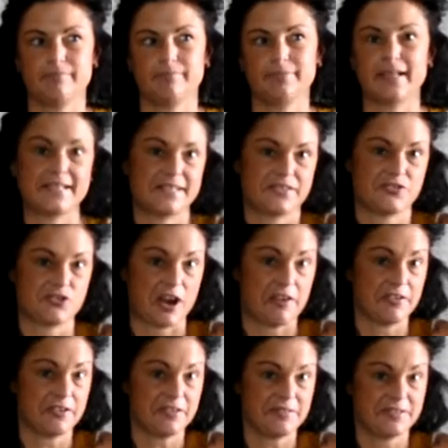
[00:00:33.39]
places in
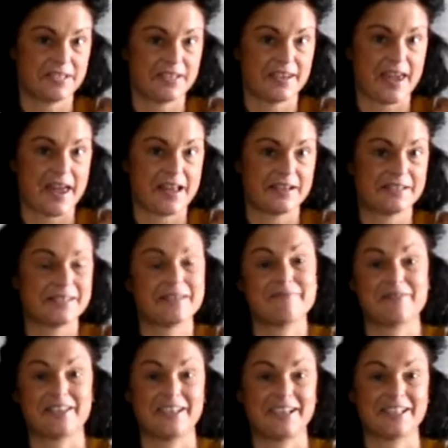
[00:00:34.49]
general to get some
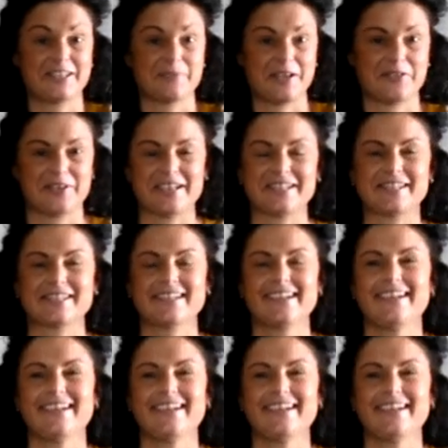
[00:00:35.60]
really good sweet treats.